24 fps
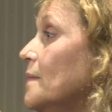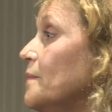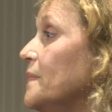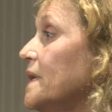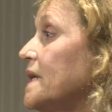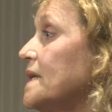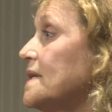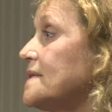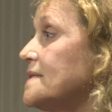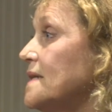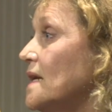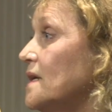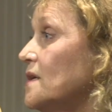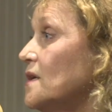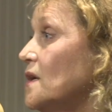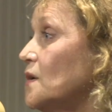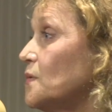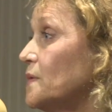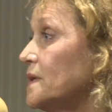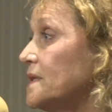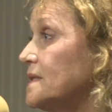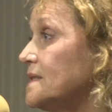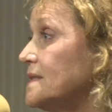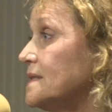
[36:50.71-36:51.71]
because I
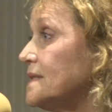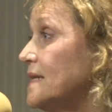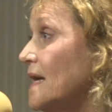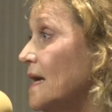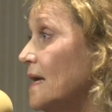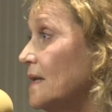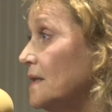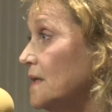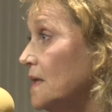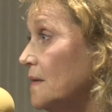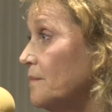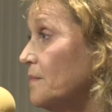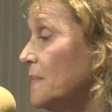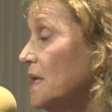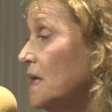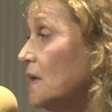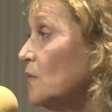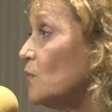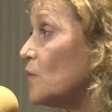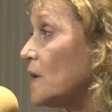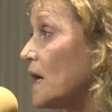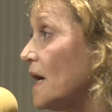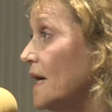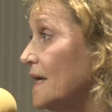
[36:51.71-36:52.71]
know it's telling me
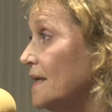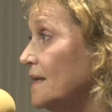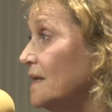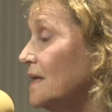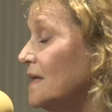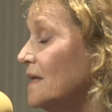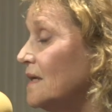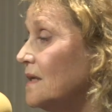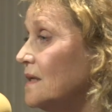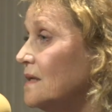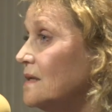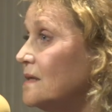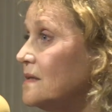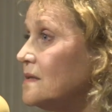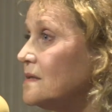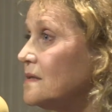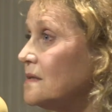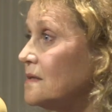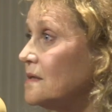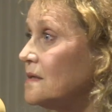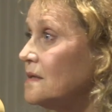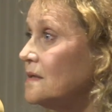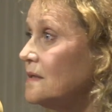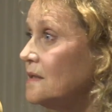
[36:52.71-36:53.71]
what I need
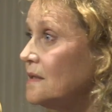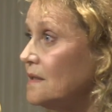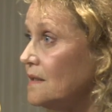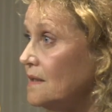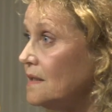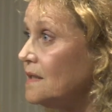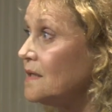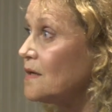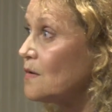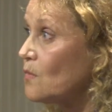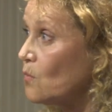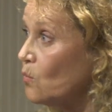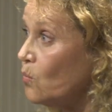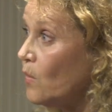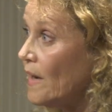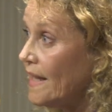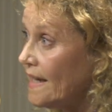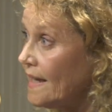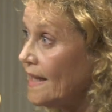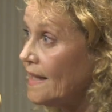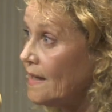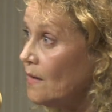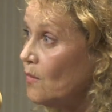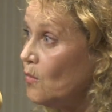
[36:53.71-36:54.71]
to, to hear
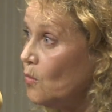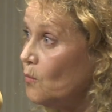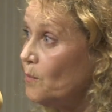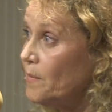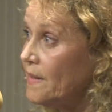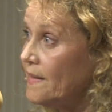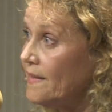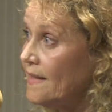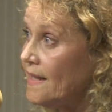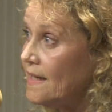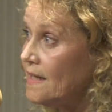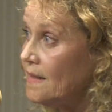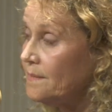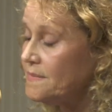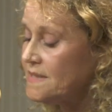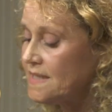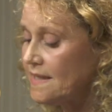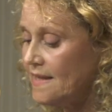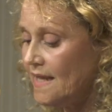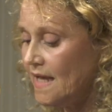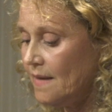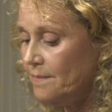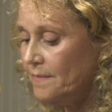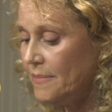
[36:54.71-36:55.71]
when I open then up
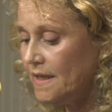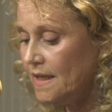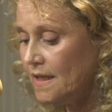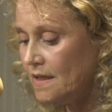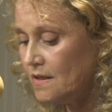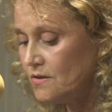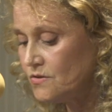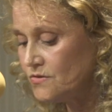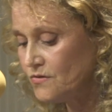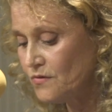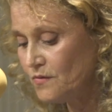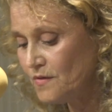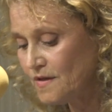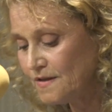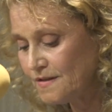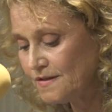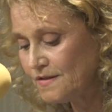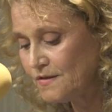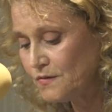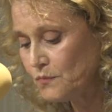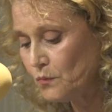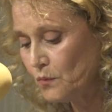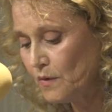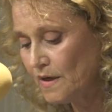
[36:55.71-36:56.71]
to that page. So this
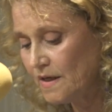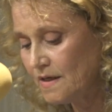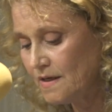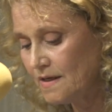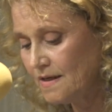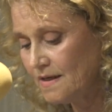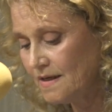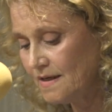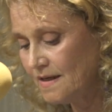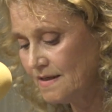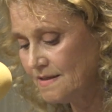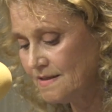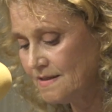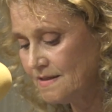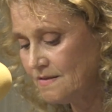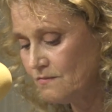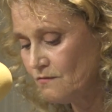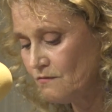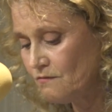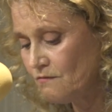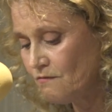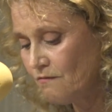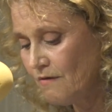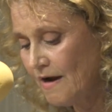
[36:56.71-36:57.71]
is what it's
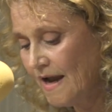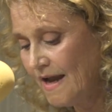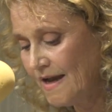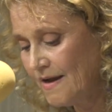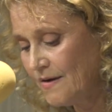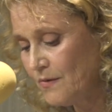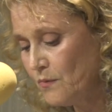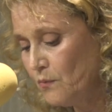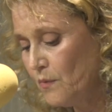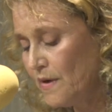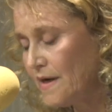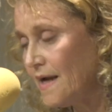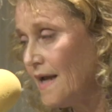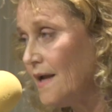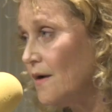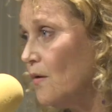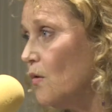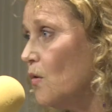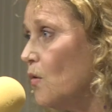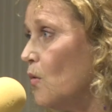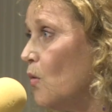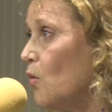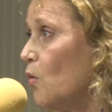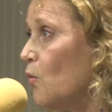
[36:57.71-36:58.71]
read when
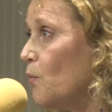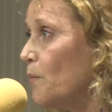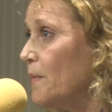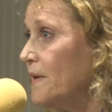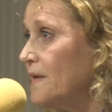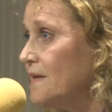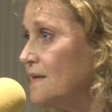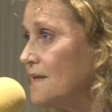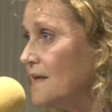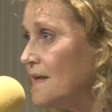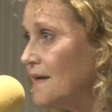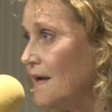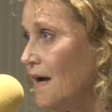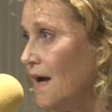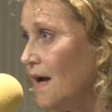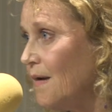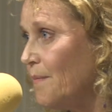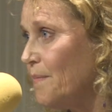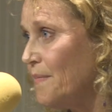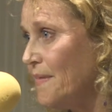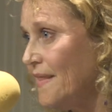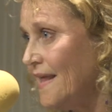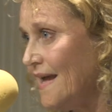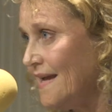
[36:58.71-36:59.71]
I opened it
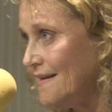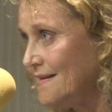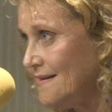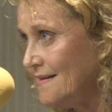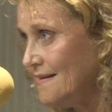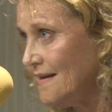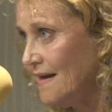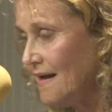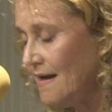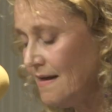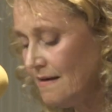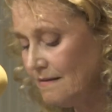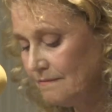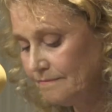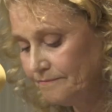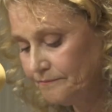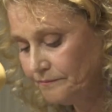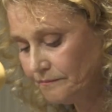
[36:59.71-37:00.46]
up that day.